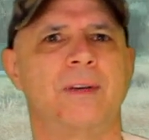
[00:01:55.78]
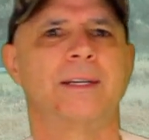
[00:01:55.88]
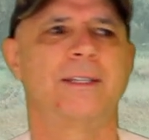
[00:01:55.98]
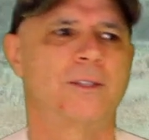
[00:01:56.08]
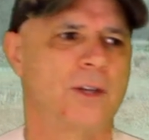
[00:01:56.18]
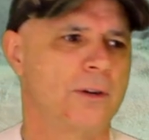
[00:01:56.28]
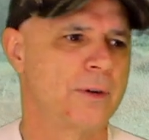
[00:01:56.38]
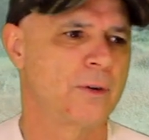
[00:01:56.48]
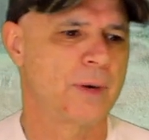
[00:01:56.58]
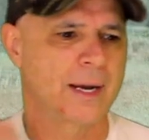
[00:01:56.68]

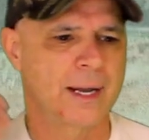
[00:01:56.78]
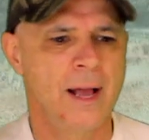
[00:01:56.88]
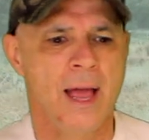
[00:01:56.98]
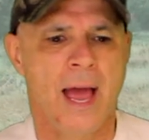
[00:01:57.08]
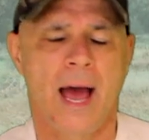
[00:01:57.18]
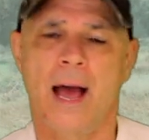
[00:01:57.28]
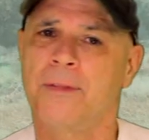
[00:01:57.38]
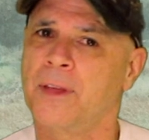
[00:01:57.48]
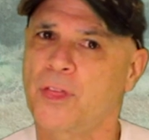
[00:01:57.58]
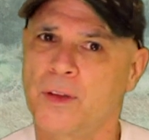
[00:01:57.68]
deteriorating.
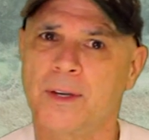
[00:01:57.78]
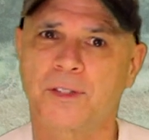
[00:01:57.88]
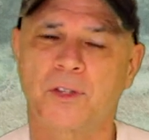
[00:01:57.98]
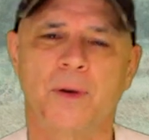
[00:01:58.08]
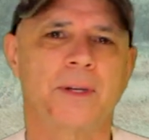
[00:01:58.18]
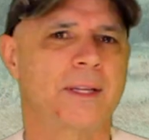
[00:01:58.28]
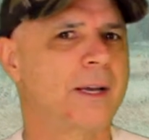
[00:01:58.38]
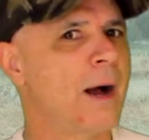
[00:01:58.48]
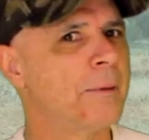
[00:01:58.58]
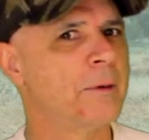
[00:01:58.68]
And the thought started to
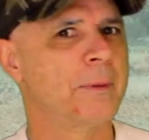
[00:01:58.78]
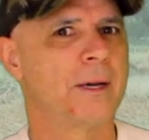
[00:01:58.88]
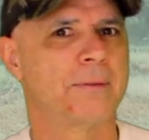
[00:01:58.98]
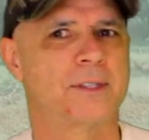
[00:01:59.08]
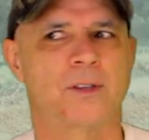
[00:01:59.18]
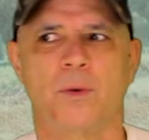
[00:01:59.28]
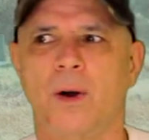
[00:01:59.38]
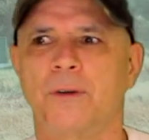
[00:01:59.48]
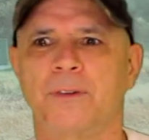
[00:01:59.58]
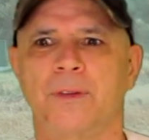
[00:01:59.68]
come to me every so
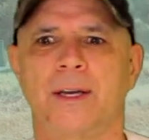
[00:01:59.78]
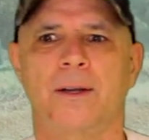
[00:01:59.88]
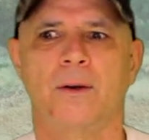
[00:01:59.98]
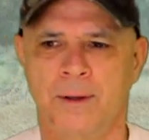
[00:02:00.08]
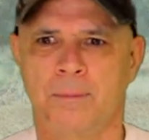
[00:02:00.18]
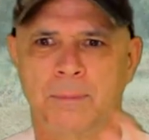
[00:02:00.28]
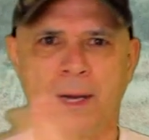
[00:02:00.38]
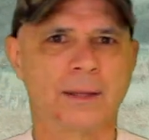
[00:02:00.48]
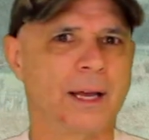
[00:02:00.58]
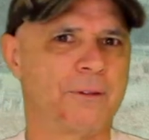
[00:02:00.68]
often, like,
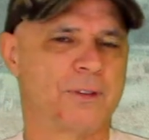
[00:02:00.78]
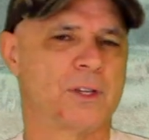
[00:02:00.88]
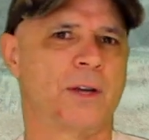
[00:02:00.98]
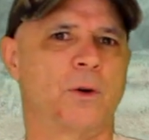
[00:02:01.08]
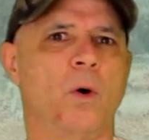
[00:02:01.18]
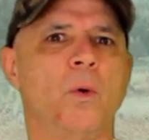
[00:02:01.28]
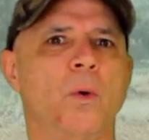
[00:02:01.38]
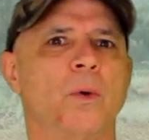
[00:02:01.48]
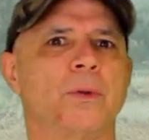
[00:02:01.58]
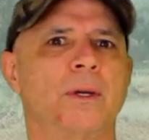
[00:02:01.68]
my life is on
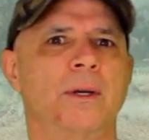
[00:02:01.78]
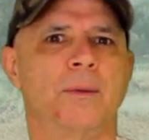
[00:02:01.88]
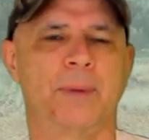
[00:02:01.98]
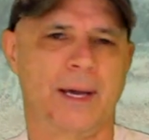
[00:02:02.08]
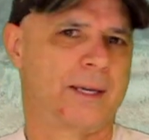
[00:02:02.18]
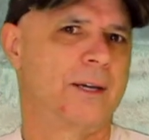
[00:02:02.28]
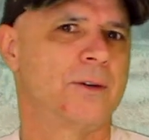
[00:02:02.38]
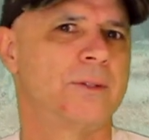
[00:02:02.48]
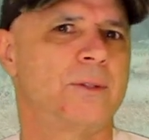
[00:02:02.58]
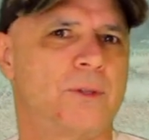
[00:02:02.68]
hold back here in New